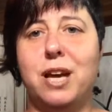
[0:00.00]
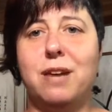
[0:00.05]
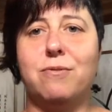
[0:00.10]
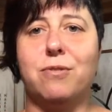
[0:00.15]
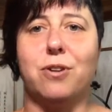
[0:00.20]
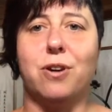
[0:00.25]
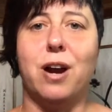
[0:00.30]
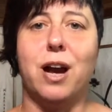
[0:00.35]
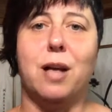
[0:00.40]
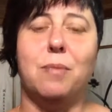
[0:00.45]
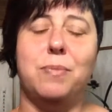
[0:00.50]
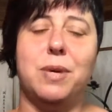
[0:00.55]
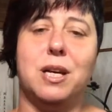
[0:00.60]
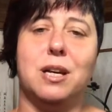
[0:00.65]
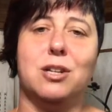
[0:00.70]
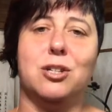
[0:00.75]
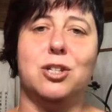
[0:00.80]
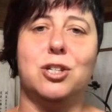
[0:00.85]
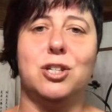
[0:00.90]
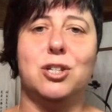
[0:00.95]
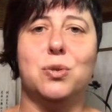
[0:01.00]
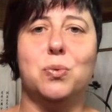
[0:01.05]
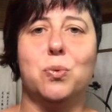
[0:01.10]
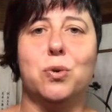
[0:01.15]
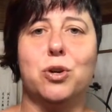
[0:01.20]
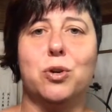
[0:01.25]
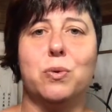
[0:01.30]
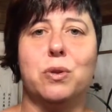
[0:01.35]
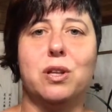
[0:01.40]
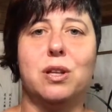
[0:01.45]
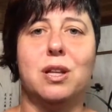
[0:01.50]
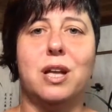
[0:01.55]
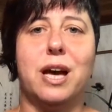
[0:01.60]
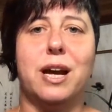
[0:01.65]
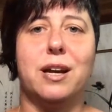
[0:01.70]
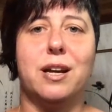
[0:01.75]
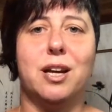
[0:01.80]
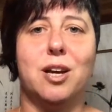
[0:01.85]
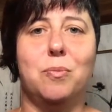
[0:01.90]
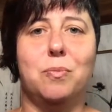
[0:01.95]
And because she's worked with a lot of
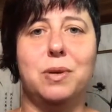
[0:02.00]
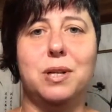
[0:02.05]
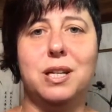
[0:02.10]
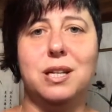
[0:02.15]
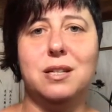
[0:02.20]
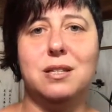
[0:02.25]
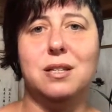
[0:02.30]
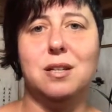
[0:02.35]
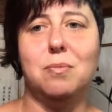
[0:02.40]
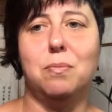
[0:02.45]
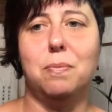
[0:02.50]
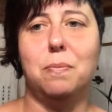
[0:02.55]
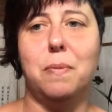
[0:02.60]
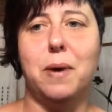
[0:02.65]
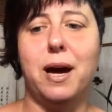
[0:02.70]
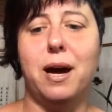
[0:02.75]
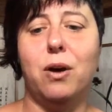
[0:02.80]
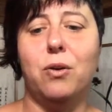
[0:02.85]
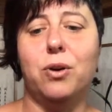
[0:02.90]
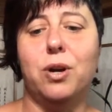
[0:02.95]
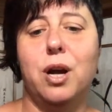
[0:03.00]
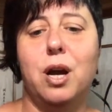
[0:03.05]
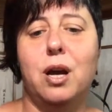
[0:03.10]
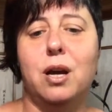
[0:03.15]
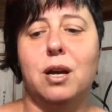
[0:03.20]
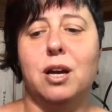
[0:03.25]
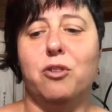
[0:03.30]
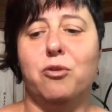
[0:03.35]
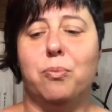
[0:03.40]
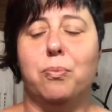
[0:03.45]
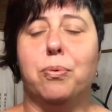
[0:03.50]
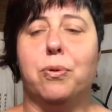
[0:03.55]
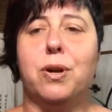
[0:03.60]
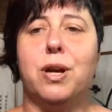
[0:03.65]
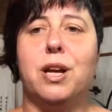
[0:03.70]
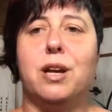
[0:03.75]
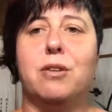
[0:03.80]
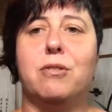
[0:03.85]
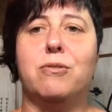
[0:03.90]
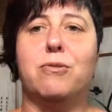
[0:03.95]
companies about kind of
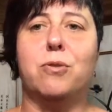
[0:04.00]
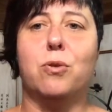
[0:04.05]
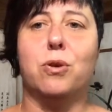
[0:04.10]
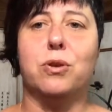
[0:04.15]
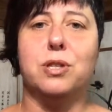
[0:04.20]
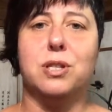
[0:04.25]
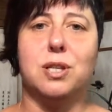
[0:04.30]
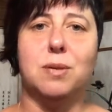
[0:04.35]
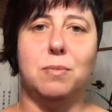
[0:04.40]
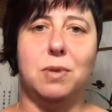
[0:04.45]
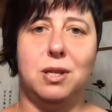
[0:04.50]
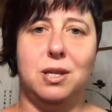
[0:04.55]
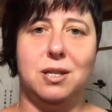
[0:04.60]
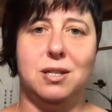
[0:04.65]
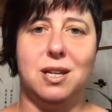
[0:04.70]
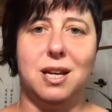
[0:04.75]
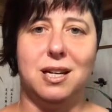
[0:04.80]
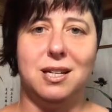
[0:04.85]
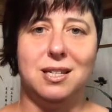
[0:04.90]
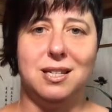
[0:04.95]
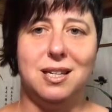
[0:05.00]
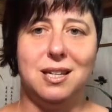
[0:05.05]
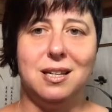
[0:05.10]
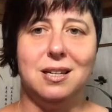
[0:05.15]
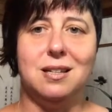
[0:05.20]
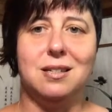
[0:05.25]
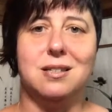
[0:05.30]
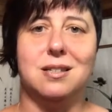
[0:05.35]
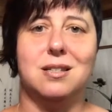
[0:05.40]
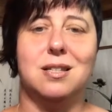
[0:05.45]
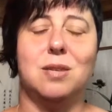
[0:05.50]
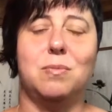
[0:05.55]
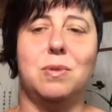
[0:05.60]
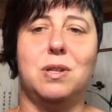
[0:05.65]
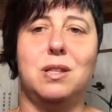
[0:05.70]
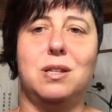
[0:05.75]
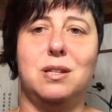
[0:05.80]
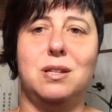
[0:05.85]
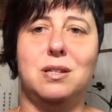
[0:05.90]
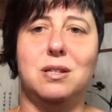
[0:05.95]
bringing forth some of these ideas and some of
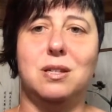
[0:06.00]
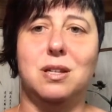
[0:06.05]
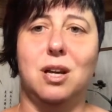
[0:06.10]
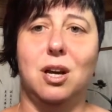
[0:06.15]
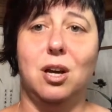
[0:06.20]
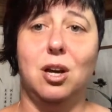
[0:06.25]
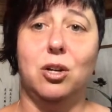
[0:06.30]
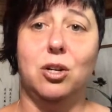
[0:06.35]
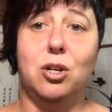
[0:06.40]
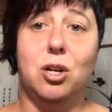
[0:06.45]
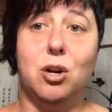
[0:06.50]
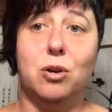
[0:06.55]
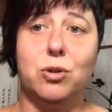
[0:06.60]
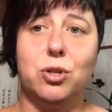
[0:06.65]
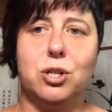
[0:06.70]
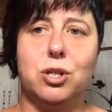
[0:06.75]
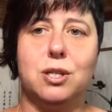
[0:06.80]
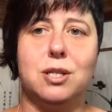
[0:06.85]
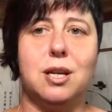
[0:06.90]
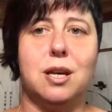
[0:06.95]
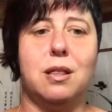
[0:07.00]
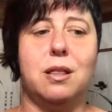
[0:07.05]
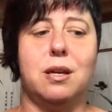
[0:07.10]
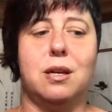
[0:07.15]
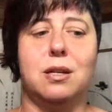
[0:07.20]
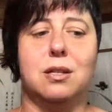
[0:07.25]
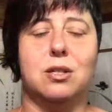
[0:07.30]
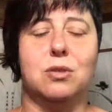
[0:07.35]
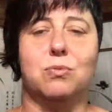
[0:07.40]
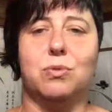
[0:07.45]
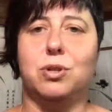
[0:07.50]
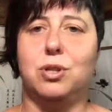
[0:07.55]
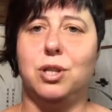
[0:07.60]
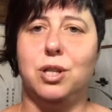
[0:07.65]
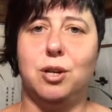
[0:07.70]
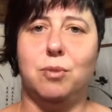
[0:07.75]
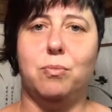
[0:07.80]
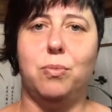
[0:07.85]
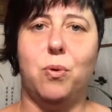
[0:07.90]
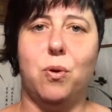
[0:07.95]
these notions, I think it's really
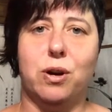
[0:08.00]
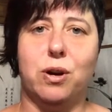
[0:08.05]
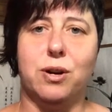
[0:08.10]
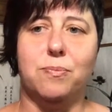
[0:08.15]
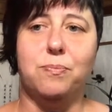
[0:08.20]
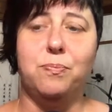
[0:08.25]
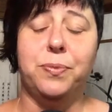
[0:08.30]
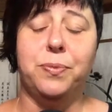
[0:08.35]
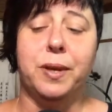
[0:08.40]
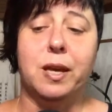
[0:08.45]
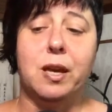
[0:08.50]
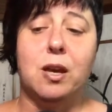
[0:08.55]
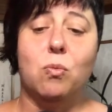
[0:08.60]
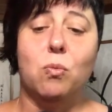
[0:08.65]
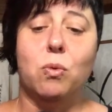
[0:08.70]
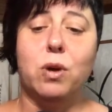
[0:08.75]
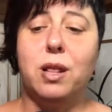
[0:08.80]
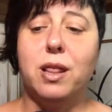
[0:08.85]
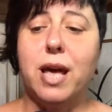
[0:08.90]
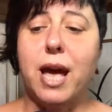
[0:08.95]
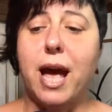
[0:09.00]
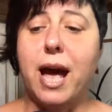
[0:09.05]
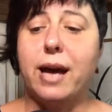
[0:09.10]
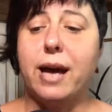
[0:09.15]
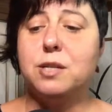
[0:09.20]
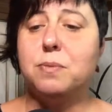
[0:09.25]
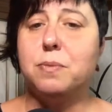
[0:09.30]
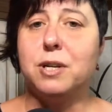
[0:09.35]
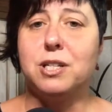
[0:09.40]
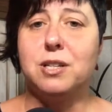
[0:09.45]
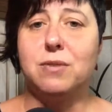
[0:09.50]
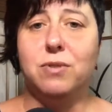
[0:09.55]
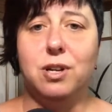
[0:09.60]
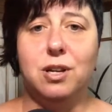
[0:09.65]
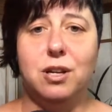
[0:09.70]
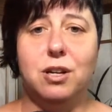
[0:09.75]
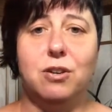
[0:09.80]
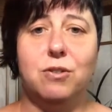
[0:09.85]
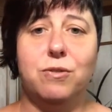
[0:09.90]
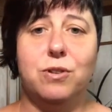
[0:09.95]
important. One of the aspects of the
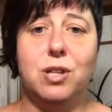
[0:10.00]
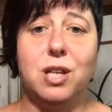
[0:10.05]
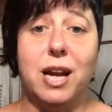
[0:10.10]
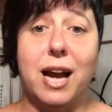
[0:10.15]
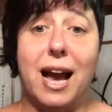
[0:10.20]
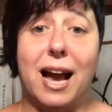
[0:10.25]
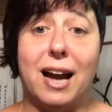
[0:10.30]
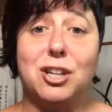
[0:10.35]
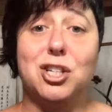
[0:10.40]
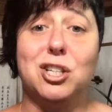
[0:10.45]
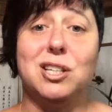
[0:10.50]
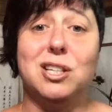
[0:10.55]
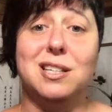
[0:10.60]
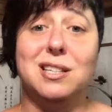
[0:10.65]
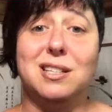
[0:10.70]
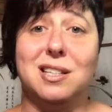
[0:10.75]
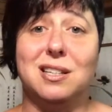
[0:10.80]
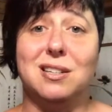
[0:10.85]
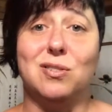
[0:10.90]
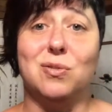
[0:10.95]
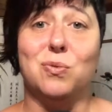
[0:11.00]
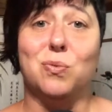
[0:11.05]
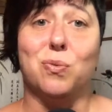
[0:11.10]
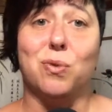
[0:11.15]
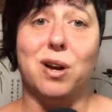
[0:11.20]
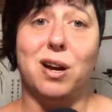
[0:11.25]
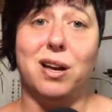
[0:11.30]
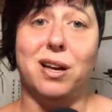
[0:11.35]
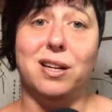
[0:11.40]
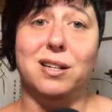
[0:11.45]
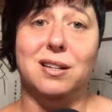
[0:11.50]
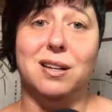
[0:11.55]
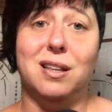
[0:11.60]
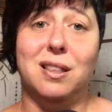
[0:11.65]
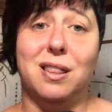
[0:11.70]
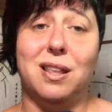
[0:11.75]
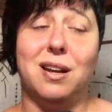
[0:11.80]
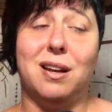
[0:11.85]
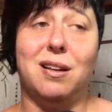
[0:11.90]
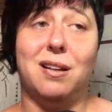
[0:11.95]
interview that actually didn't run,
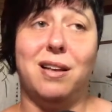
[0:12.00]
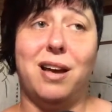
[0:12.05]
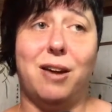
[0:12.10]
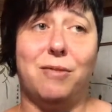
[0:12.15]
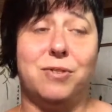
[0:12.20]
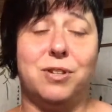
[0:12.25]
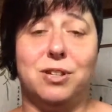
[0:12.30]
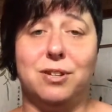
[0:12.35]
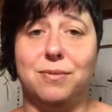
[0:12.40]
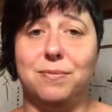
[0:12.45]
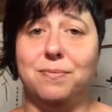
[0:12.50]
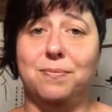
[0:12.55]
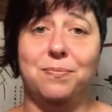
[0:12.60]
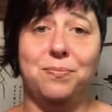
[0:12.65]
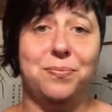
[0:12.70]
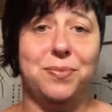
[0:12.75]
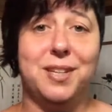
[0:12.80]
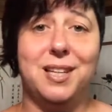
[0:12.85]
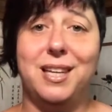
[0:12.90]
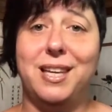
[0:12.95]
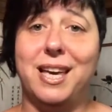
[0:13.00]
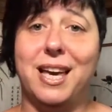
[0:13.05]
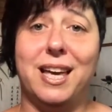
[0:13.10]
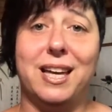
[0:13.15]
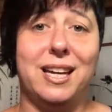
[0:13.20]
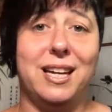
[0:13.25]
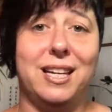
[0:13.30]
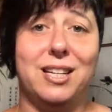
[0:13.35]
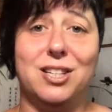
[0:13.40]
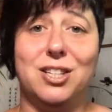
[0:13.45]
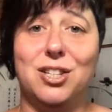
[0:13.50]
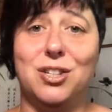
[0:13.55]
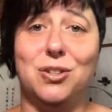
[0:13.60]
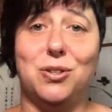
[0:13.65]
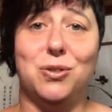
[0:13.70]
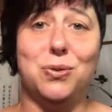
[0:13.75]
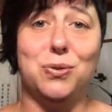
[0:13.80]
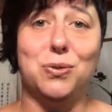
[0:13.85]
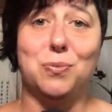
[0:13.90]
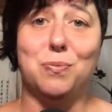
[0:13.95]
that I'll have to get
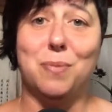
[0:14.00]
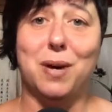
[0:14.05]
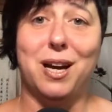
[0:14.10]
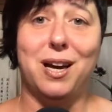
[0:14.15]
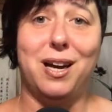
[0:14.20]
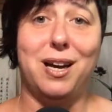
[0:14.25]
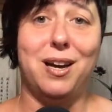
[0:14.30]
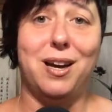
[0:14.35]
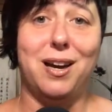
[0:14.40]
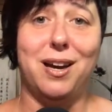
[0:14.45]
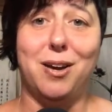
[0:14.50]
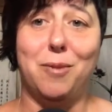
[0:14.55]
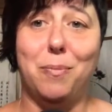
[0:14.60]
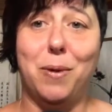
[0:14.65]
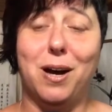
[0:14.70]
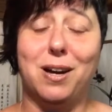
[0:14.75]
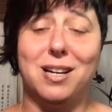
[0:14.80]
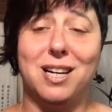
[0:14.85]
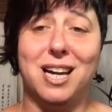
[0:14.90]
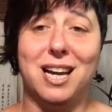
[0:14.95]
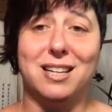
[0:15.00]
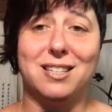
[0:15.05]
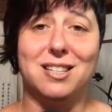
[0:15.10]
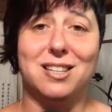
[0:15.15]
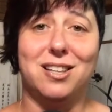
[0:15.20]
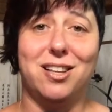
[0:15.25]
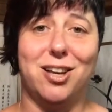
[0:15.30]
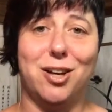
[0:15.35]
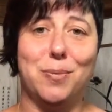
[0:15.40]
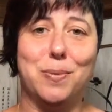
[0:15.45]
into my podcast club,